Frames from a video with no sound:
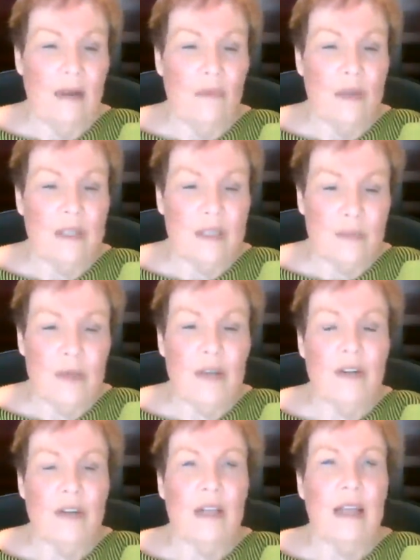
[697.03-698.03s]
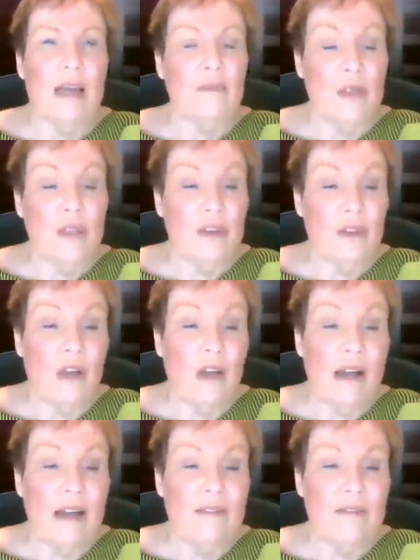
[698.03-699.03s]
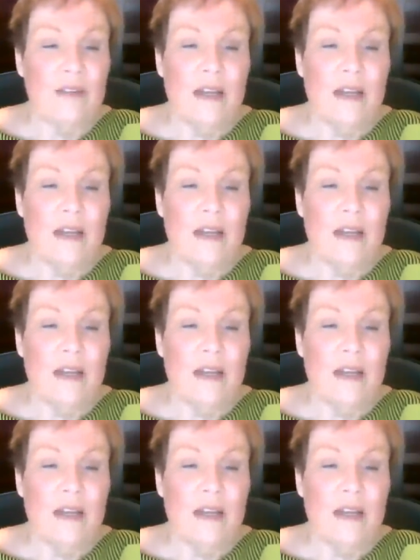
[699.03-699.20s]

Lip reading: with spirit, and with your life.